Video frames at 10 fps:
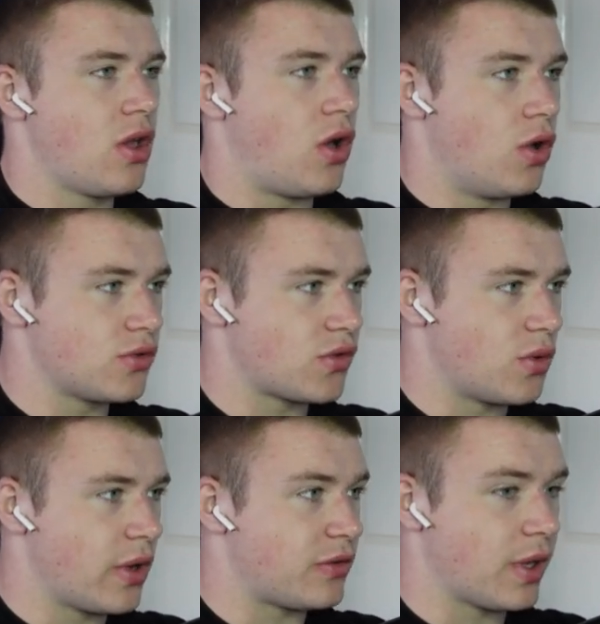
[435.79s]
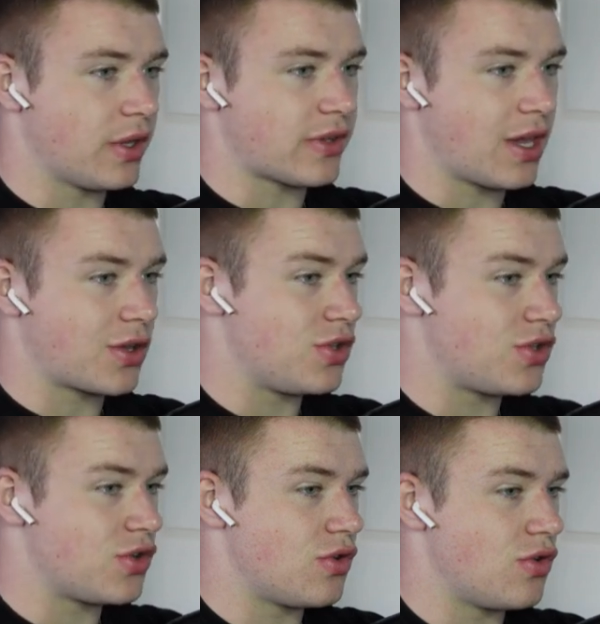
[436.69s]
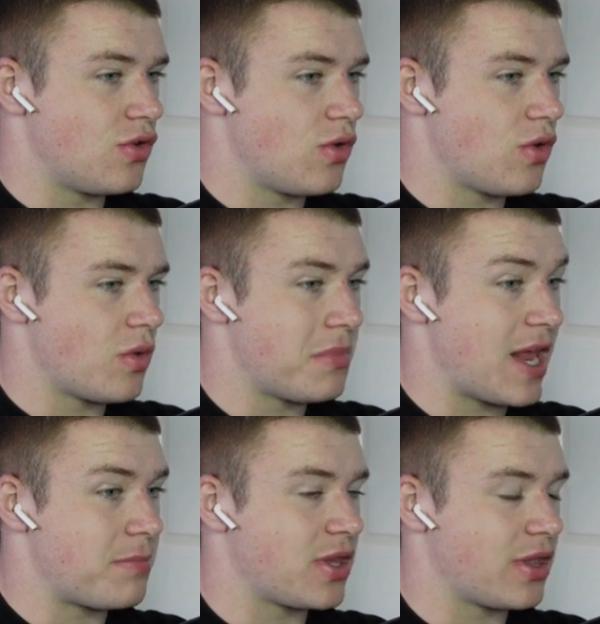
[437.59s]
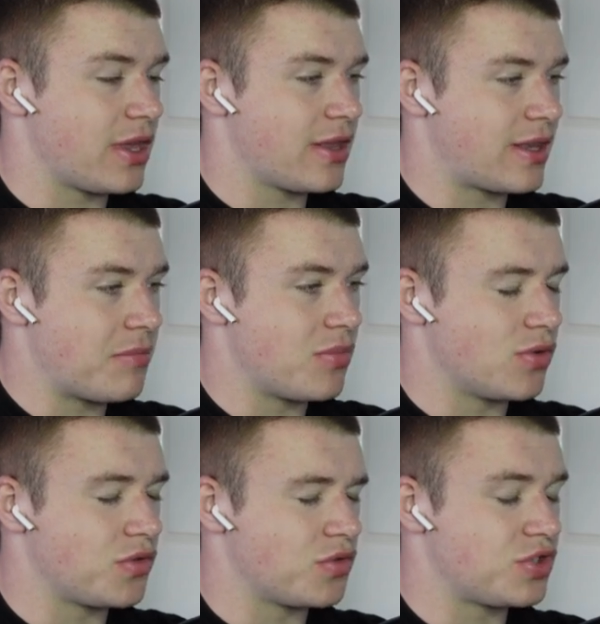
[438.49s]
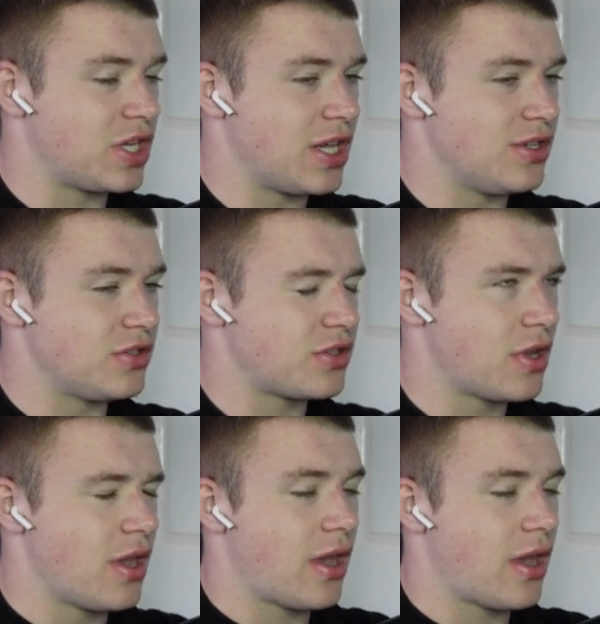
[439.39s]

Also, as well as that, could you manipulate the tempo, so change